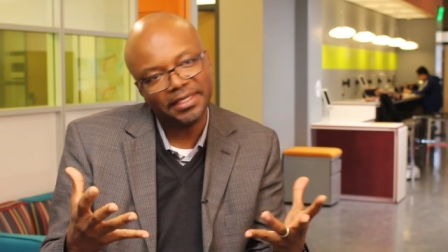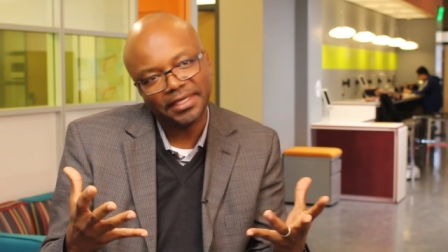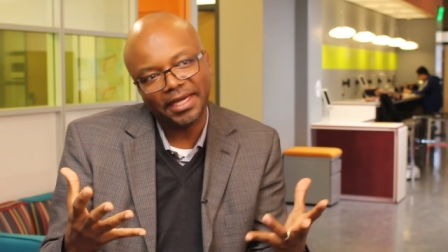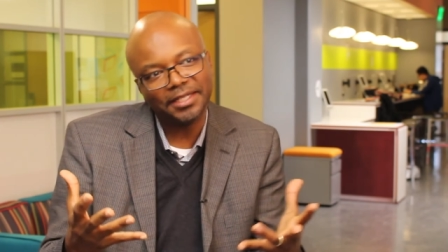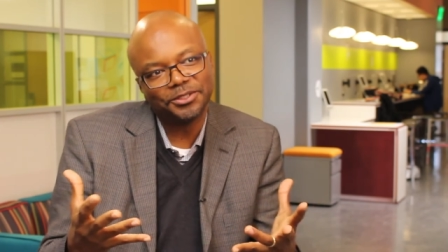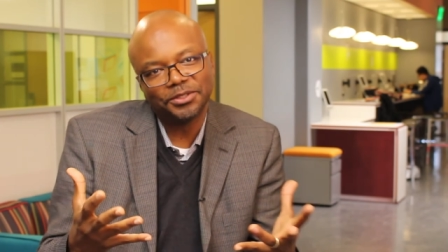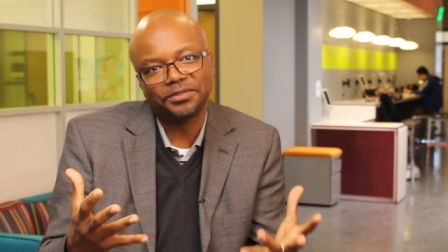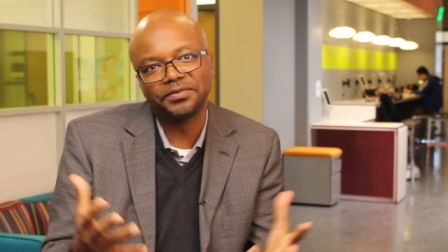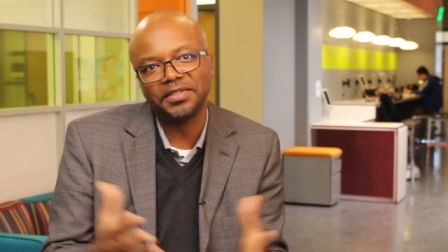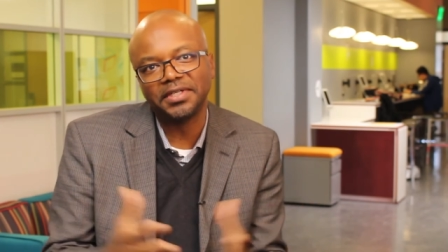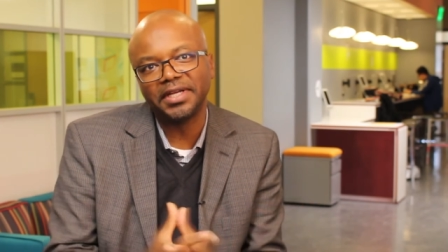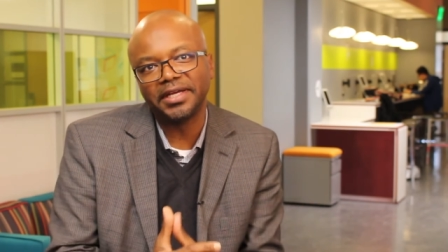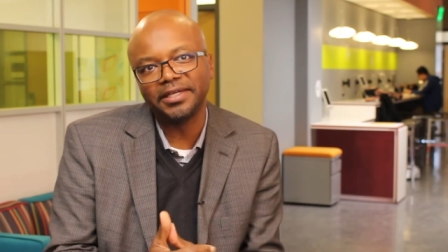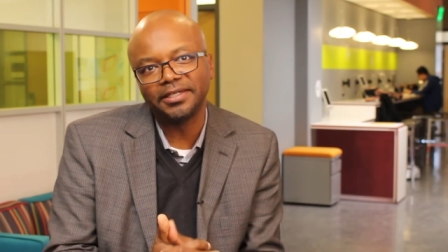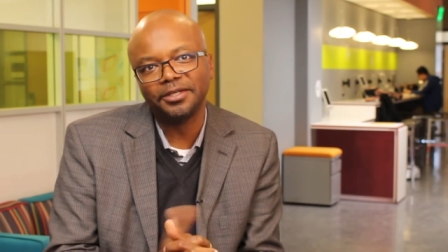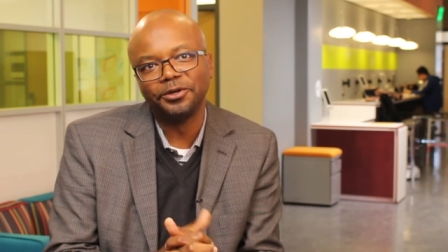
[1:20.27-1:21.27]
I just feel
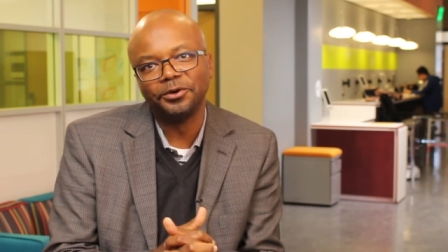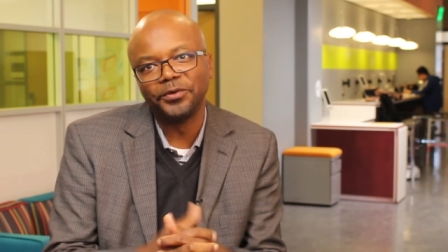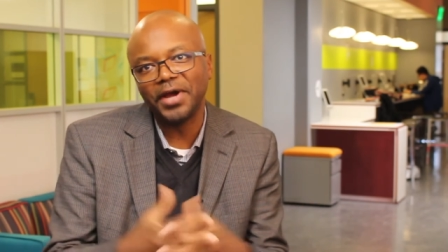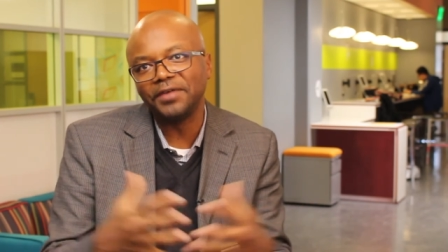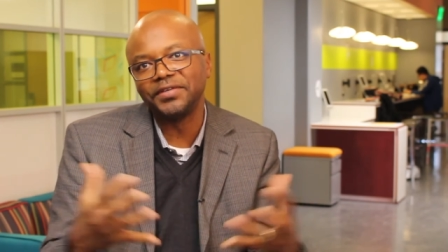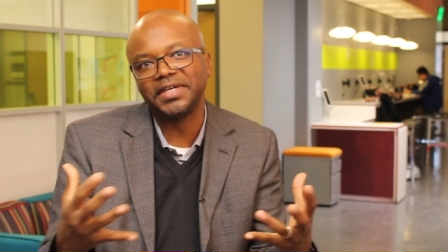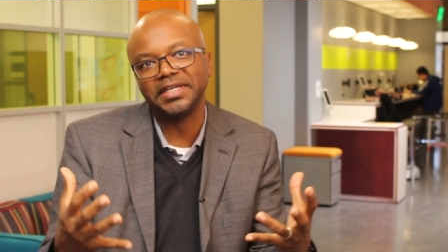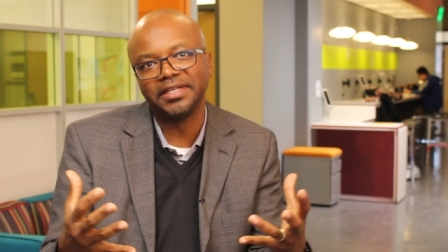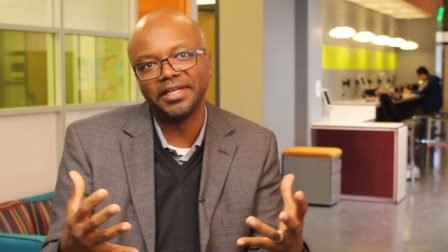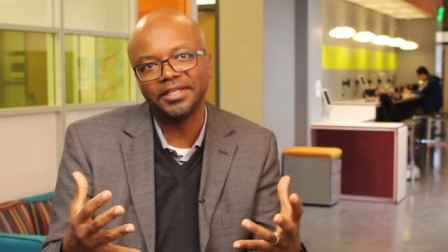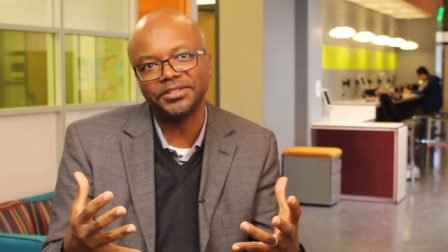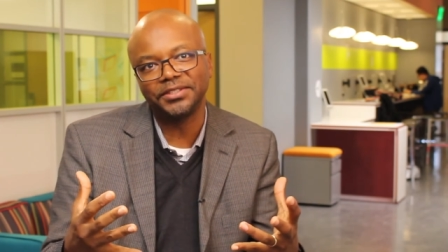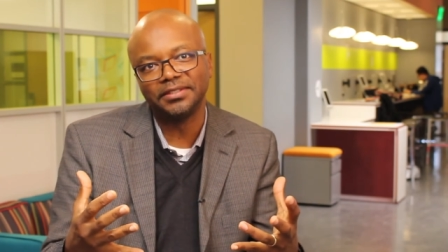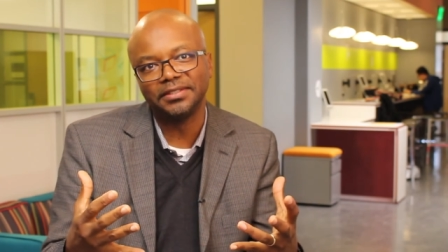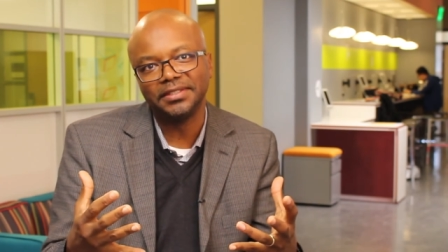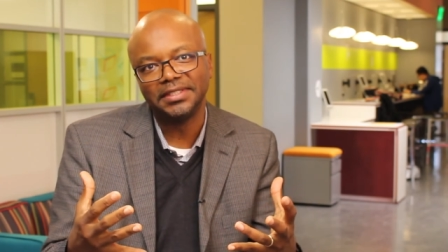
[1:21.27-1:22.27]
like, you know, we have a
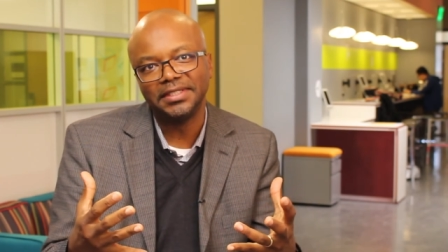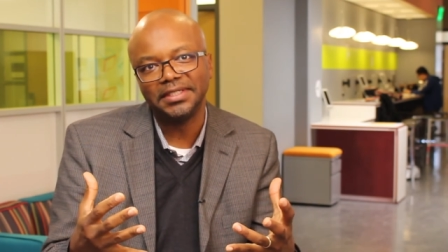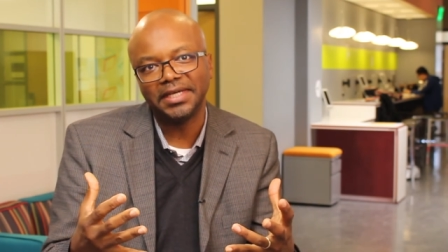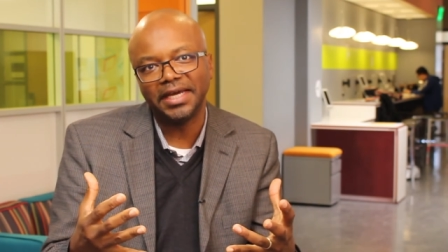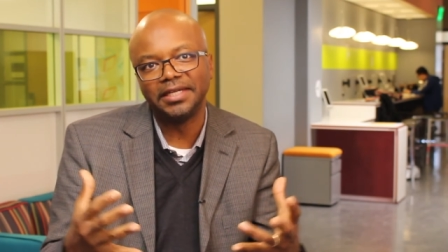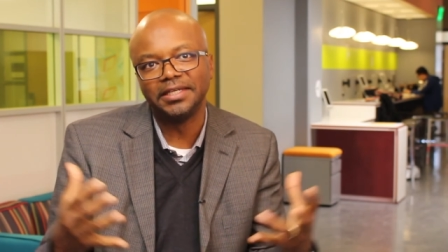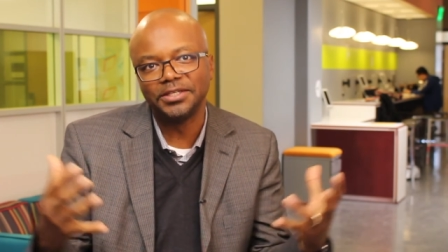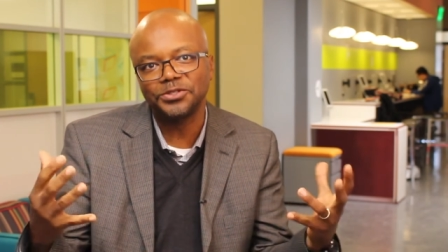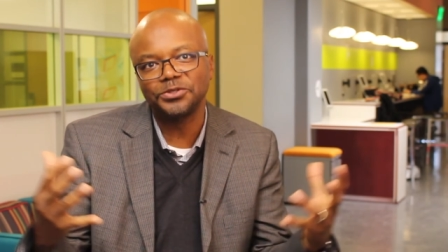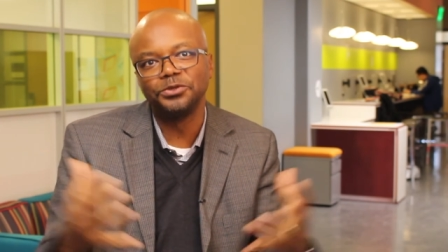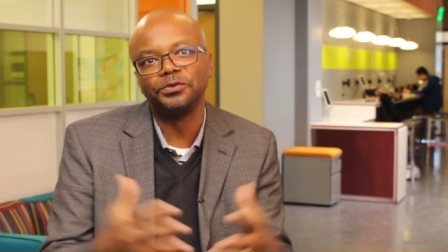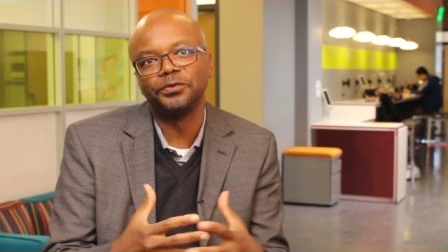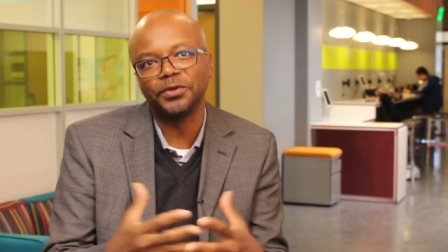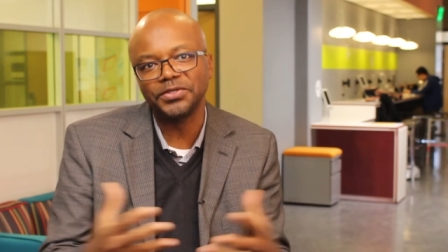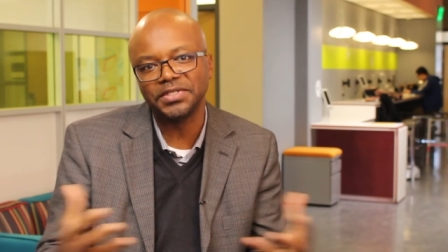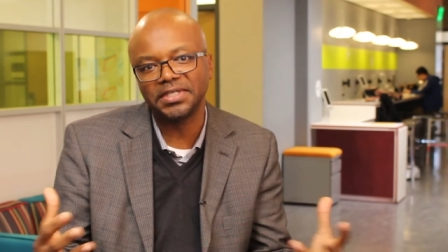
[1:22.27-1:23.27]
connection. And this
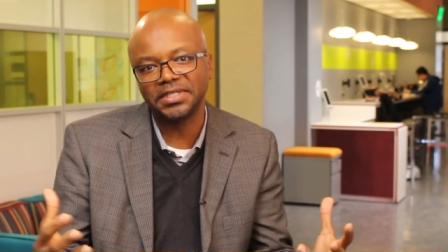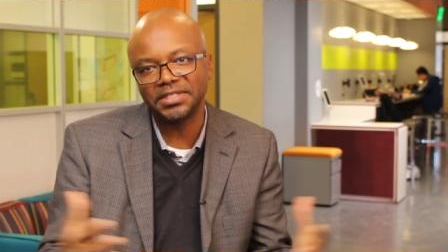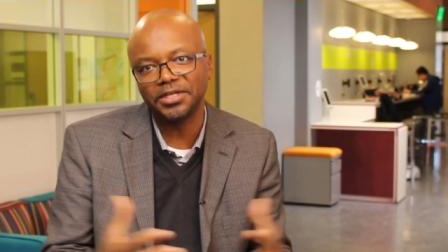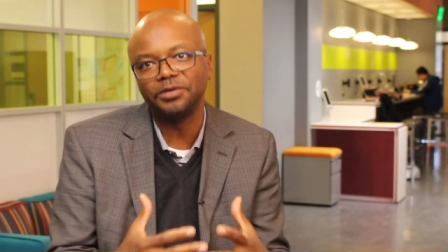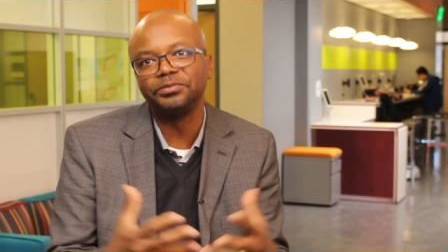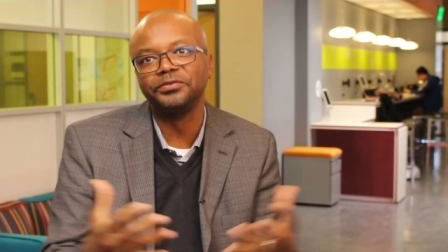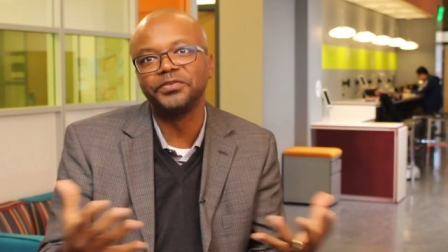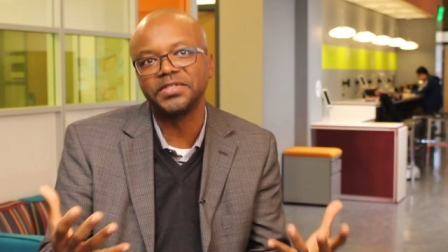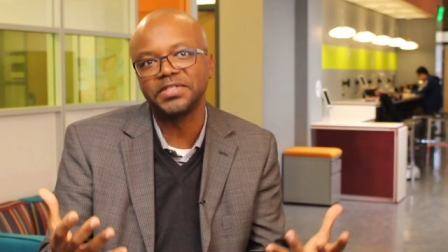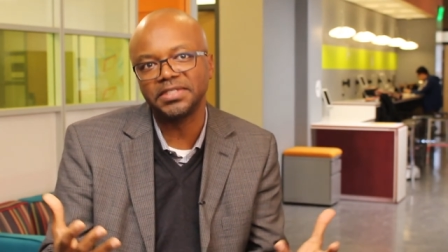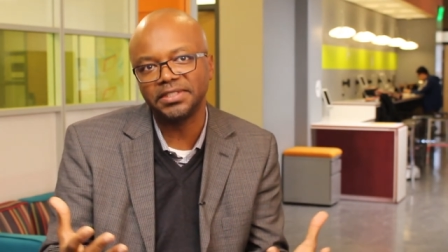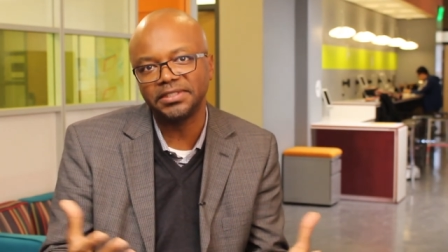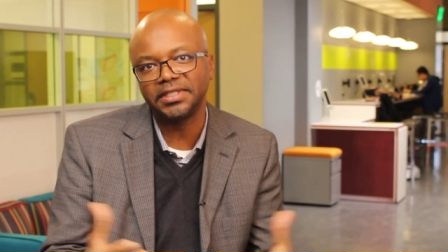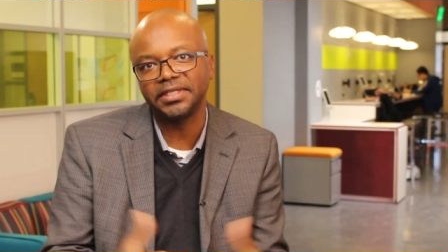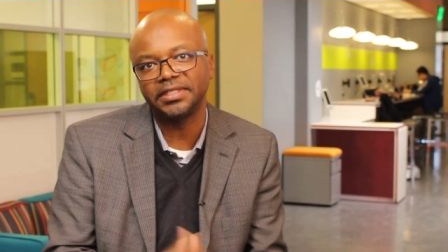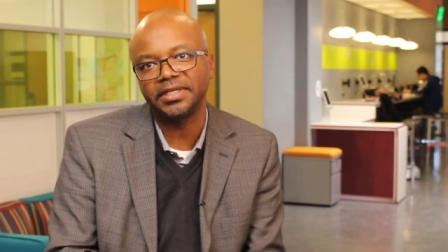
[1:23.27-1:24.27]
university is helping
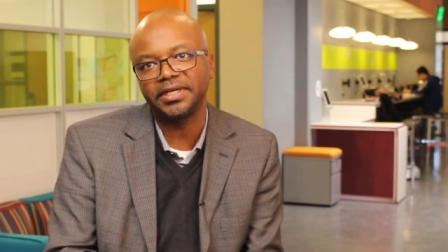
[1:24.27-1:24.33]
facilitate